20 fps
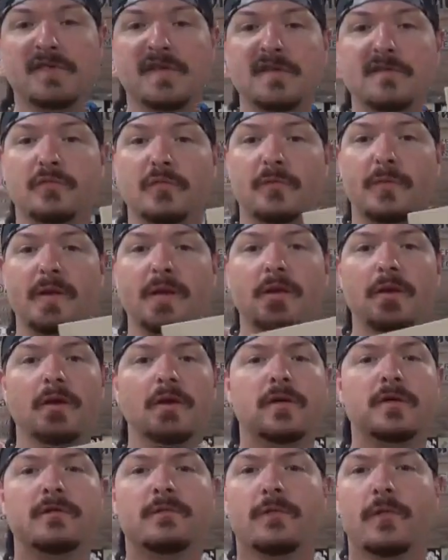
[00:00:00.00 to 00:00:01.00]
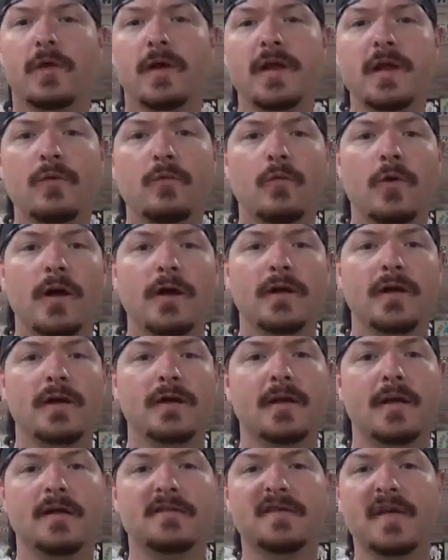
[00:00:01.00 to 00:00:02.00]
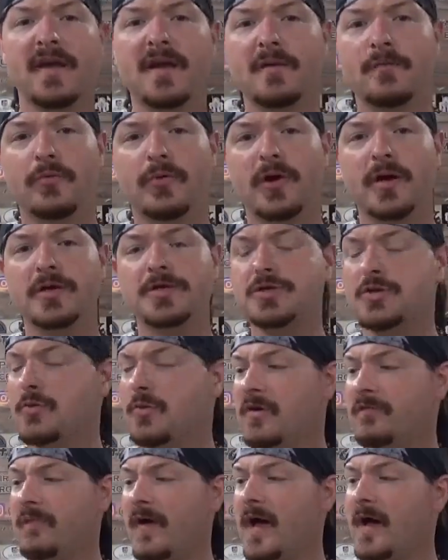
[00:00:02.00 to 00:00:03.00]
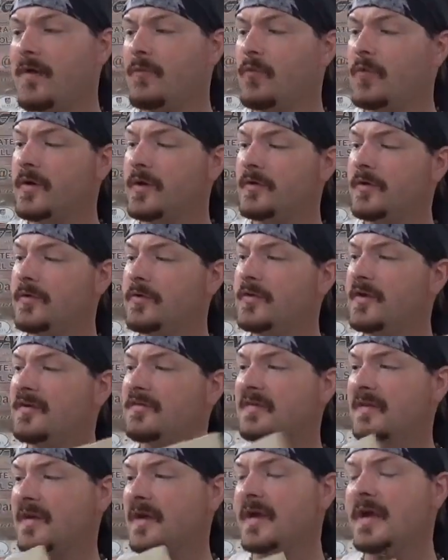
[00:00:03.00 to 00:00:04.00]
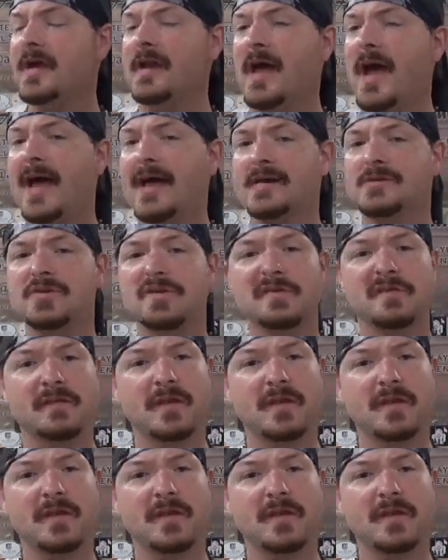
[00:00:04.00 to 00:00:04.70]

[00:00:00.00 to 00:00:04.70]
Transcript: These would be good for anyone that does airbrush or if I want to do these again I can just